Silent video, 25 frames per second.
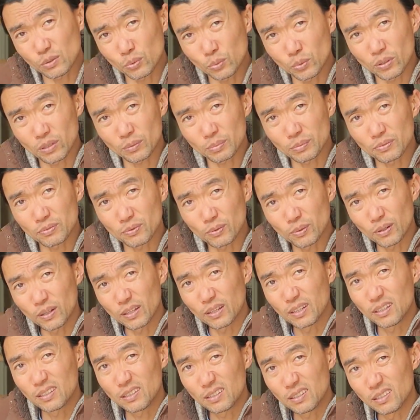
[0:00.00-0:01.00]
to work
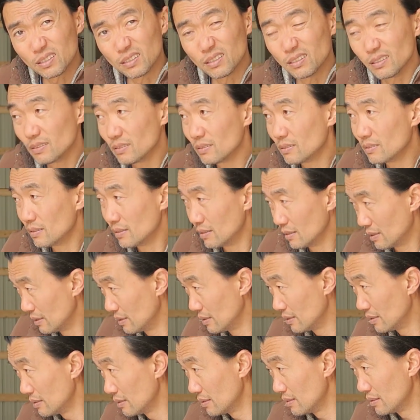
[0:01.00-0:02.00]
before, you know,
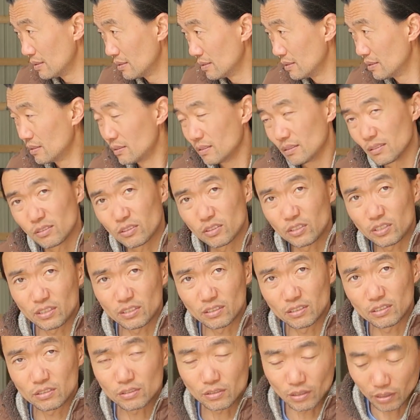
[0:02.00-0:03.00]

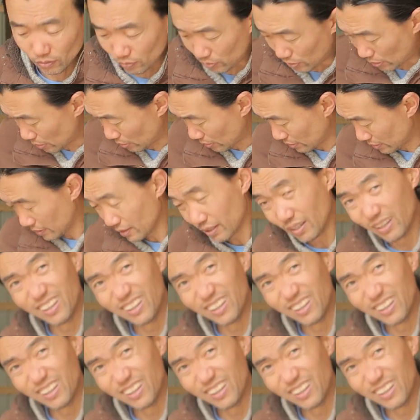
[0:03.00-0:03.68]
tears start rolling.